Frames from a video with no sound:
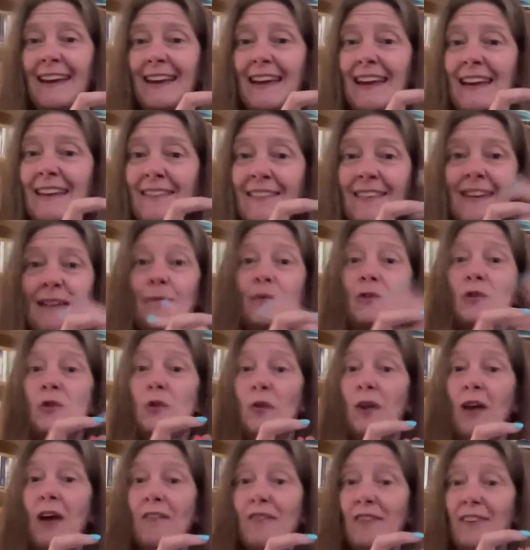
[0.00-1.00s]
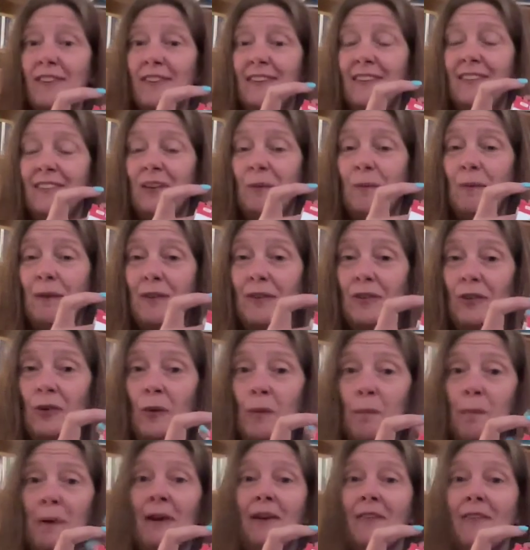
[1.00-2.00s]
it tips your nervous system
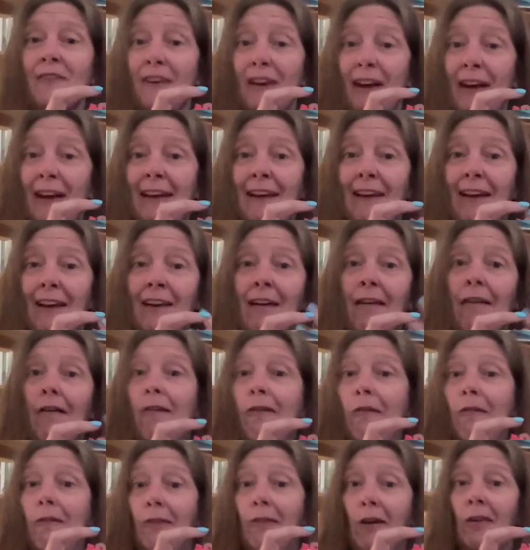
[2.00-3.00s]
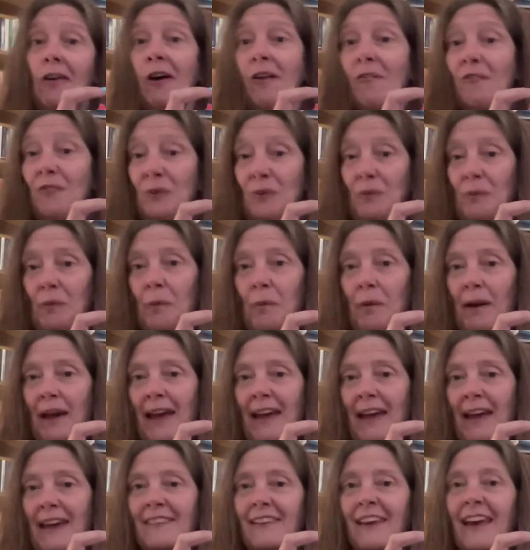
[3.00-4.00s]
into a bit of a like a oh, uncomfortable
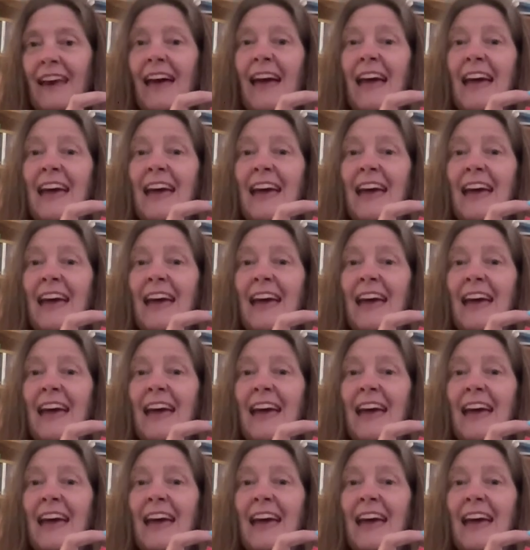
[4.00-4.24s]
place.